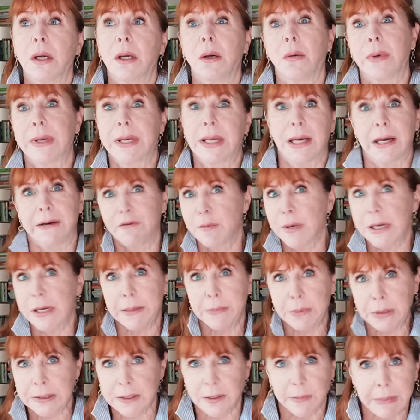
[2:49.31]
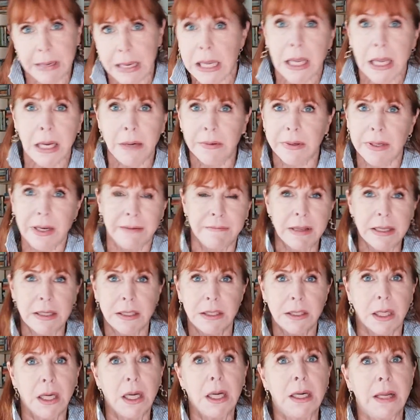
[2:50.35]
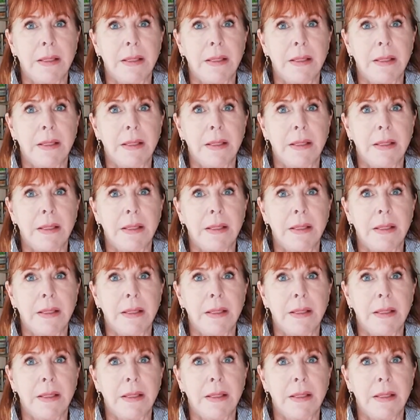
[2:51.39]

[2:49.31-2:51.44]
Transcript: we get everybody put to bed, we get everything done,